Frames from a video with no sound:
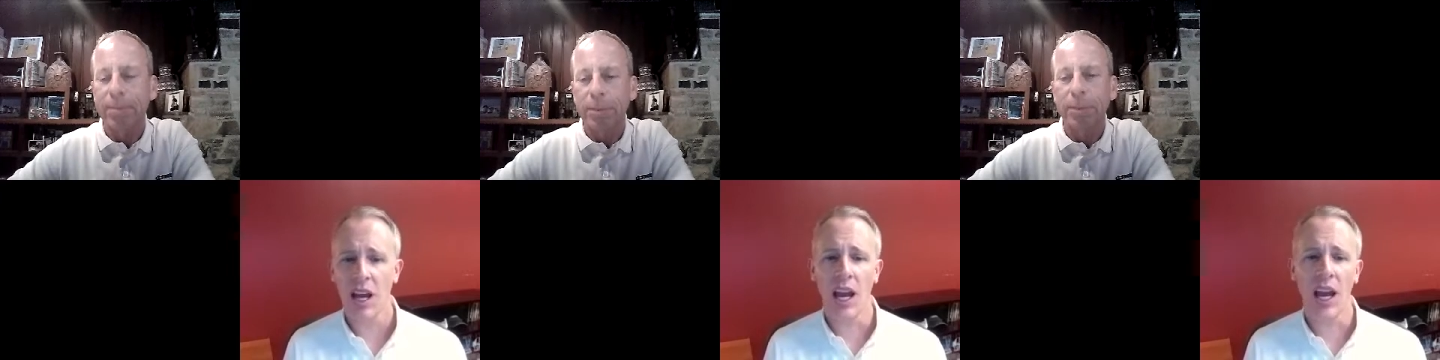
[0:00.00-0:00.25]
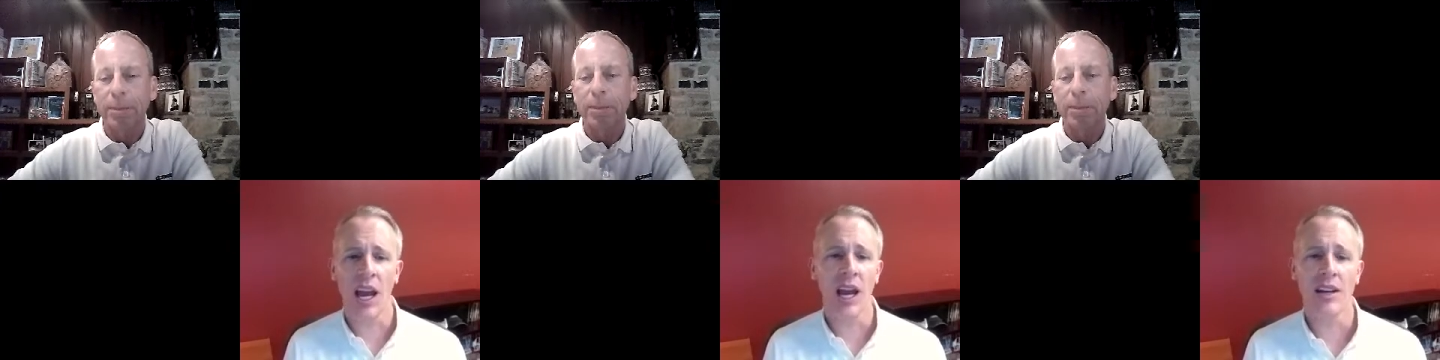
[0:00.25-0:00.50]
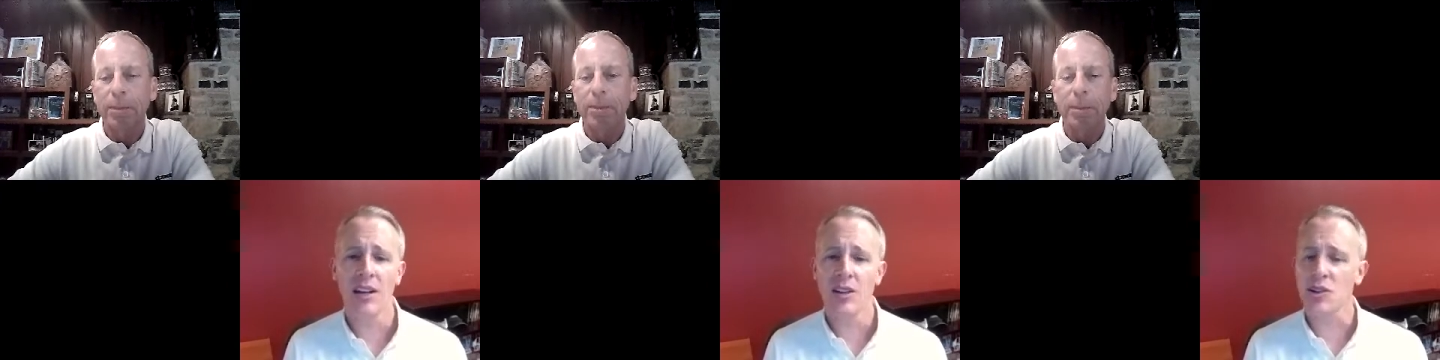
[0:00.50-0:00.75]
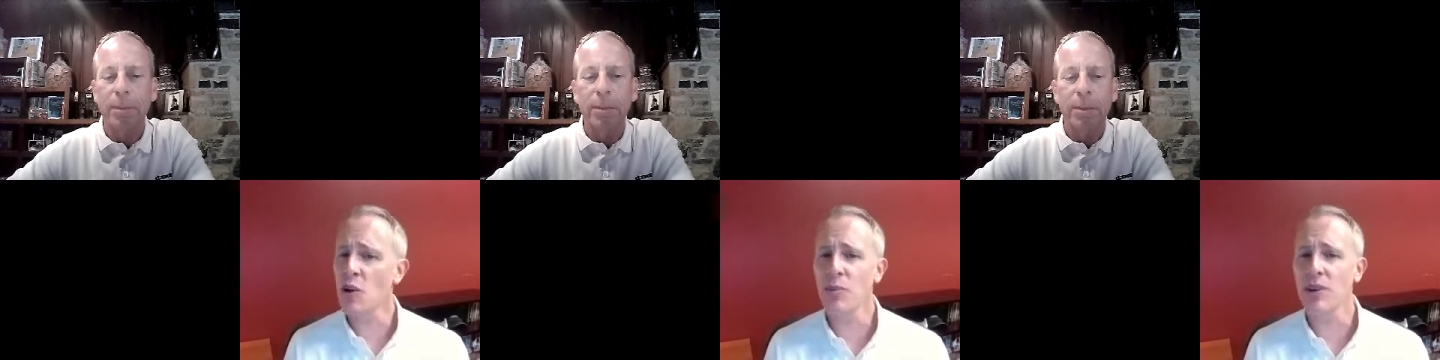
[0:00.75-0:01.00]
Speaker 1: And
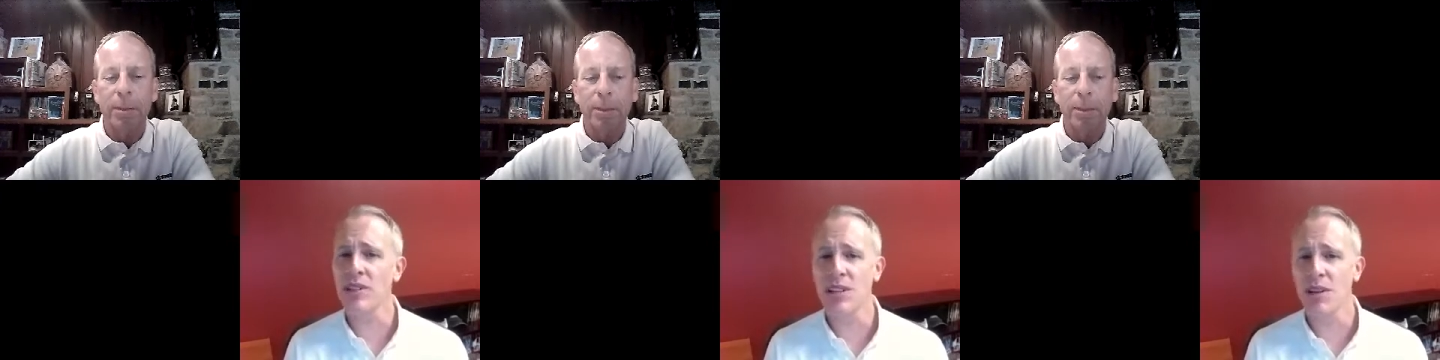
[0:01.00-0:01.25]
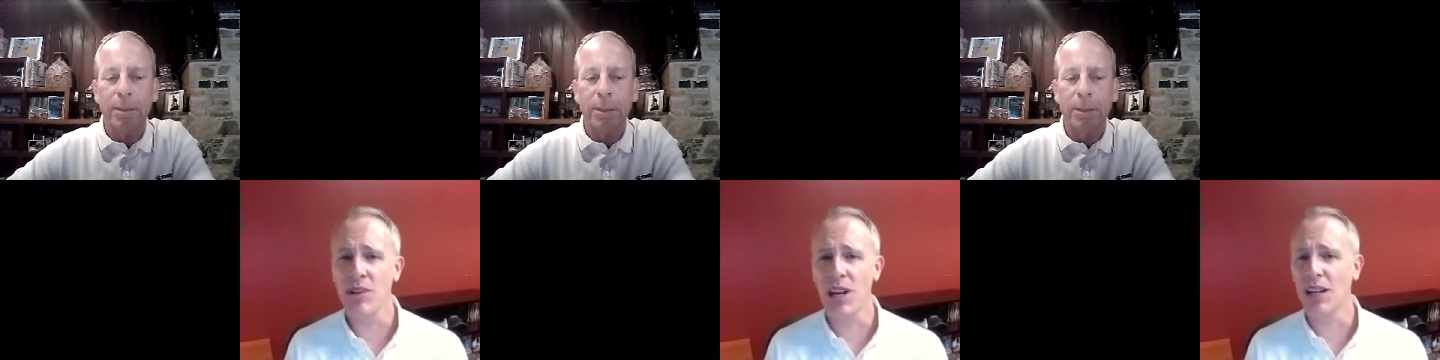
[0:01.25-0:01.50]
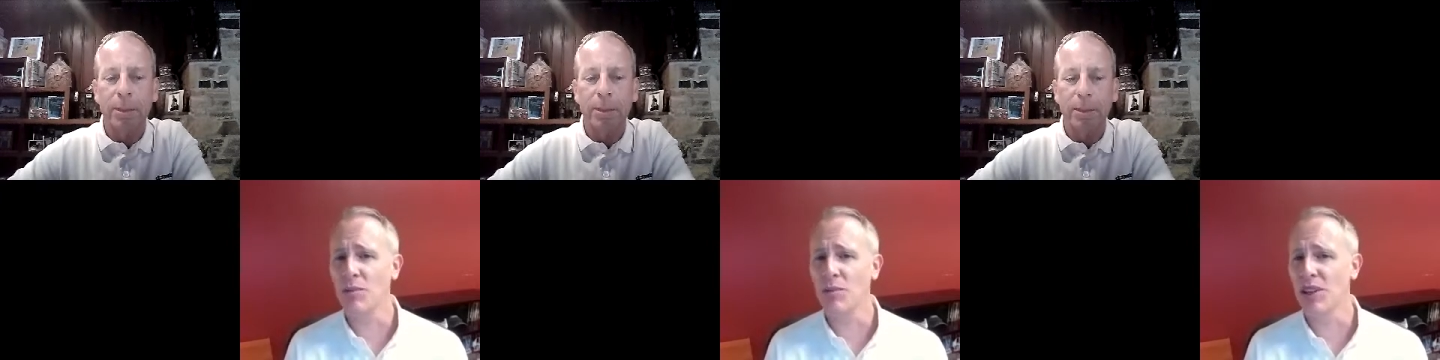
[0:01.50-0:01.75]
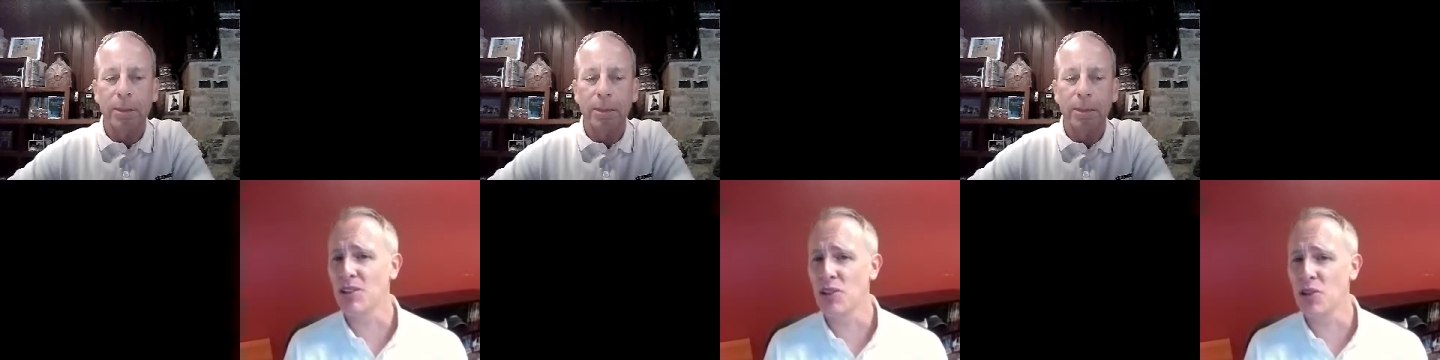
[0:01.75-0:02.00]
so don't be intimidated
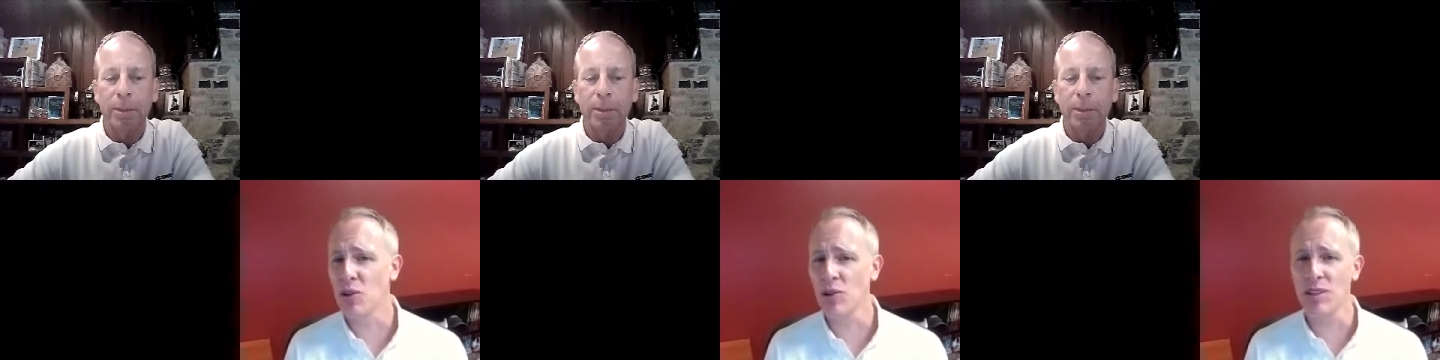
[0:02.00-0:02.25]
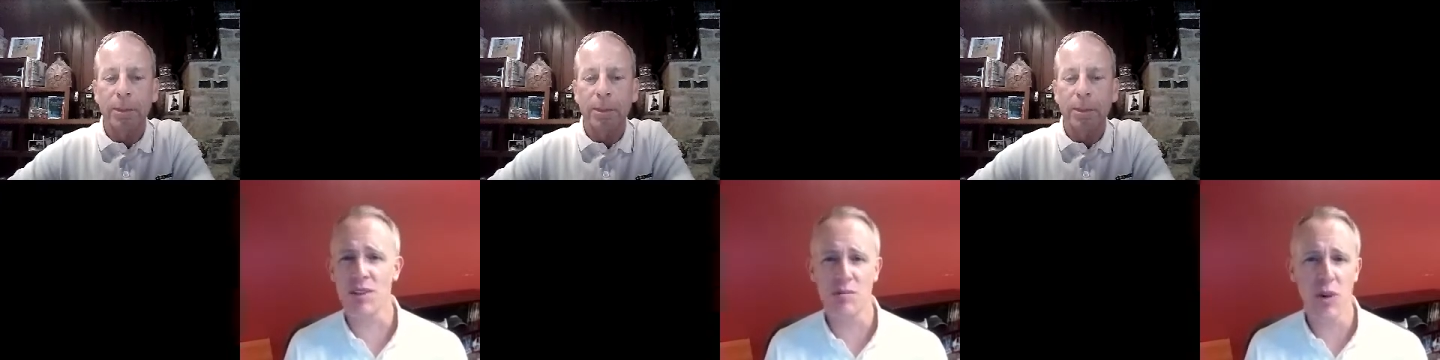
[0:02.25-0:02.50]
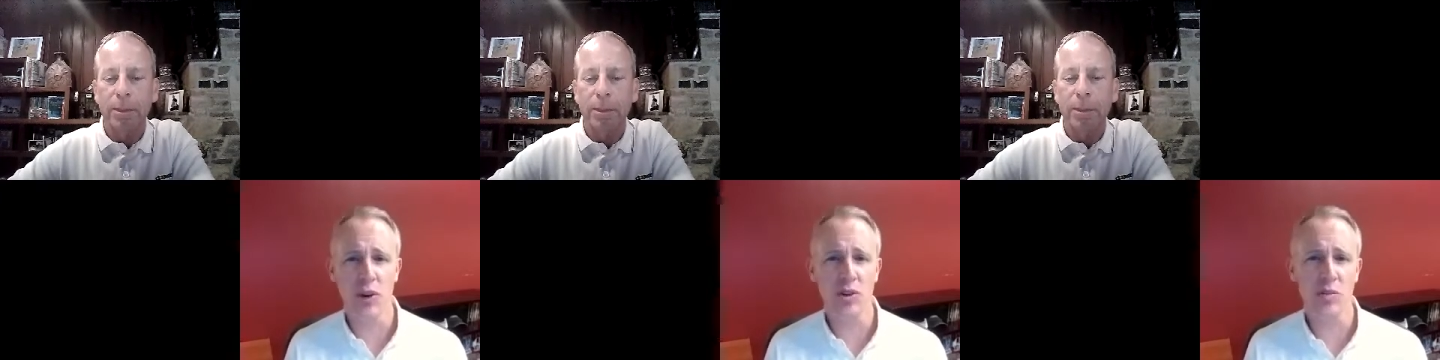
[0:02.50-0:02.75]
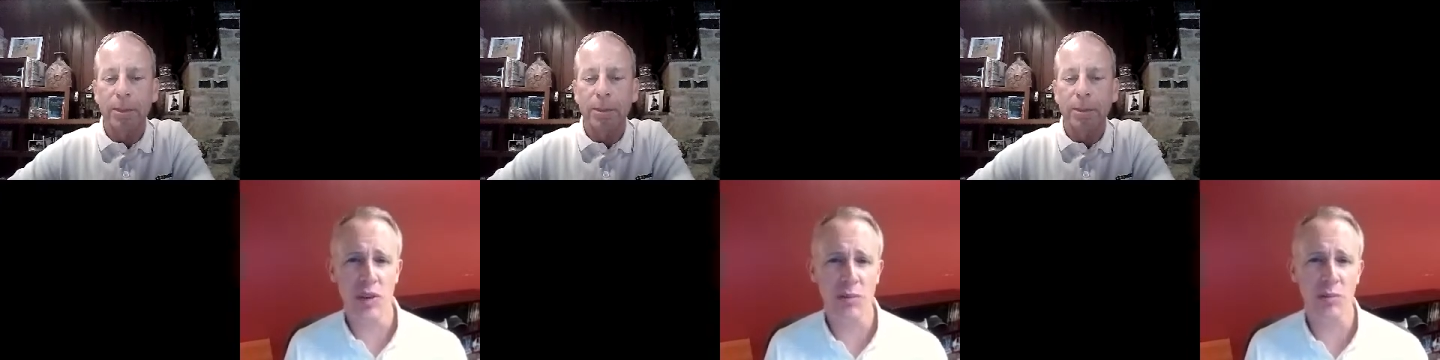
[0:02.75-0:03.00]
because the truth is,
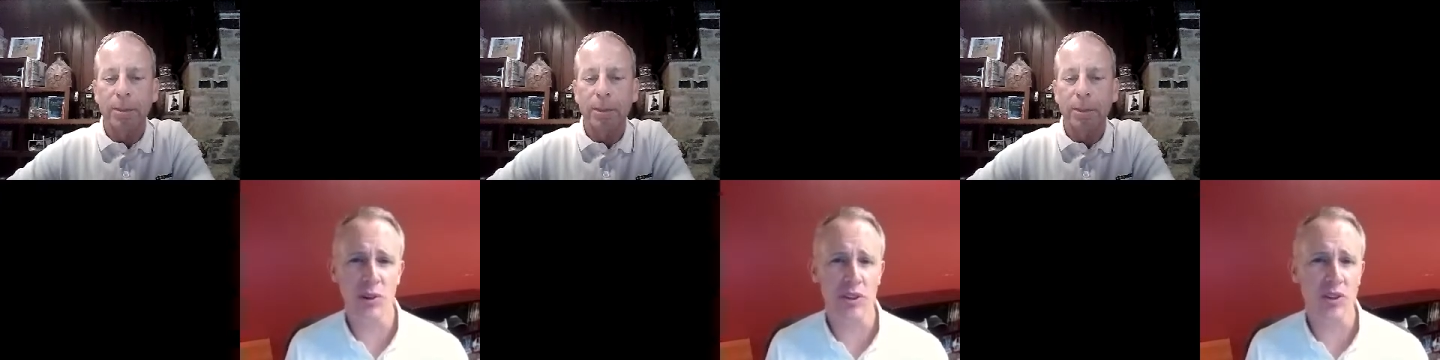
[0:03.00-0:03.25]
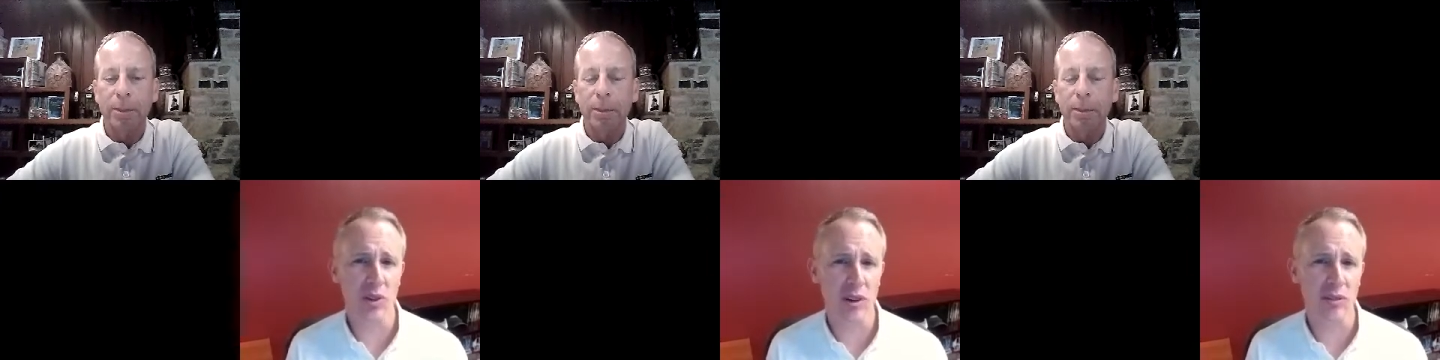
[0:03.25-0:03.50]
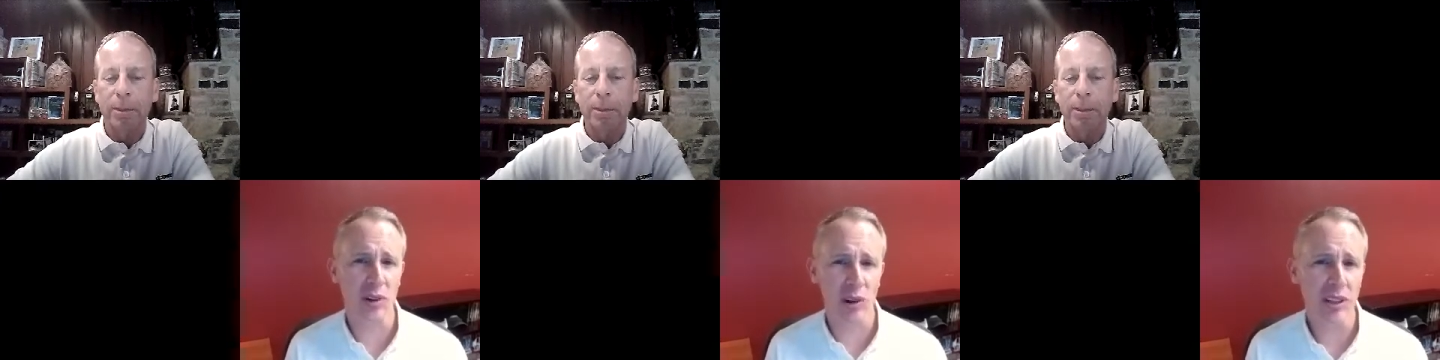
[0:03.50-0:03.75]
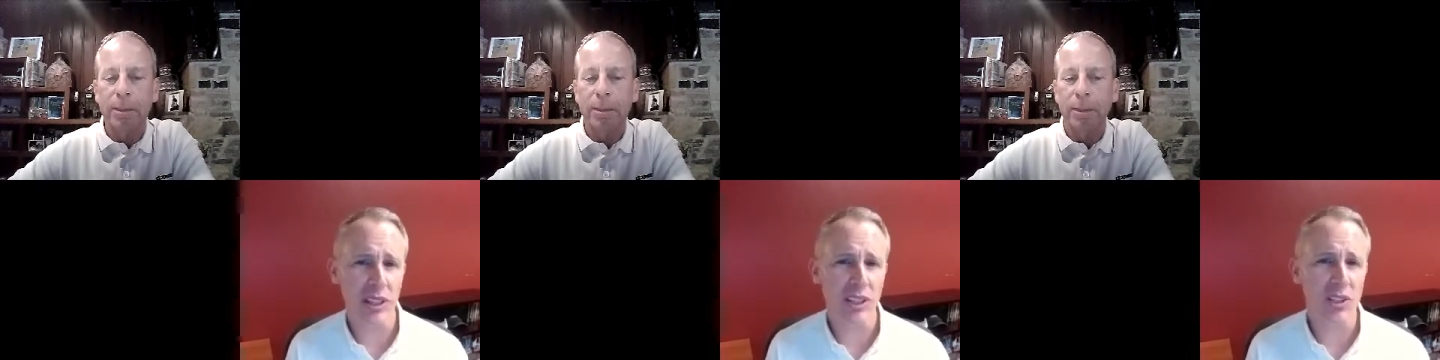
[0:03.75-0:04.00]
most people are sort of
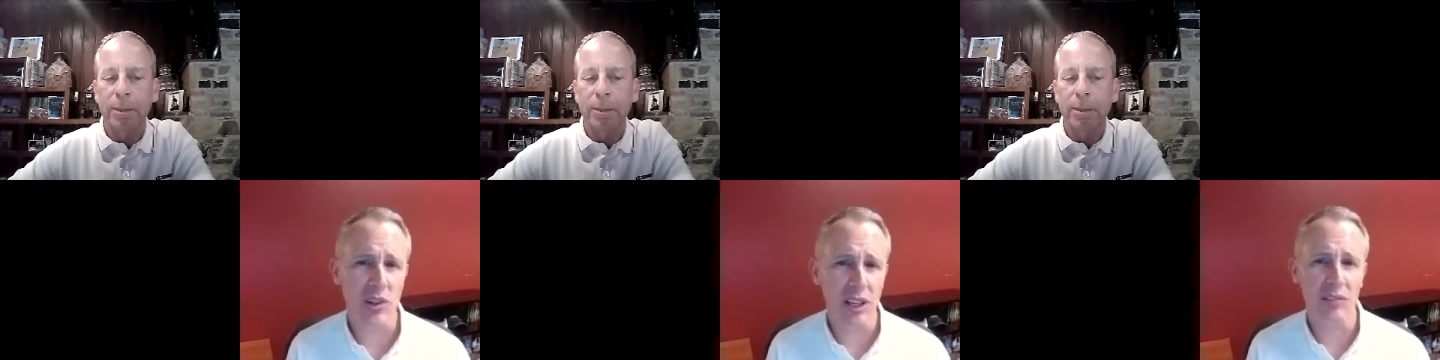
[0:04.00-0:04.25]
early, in,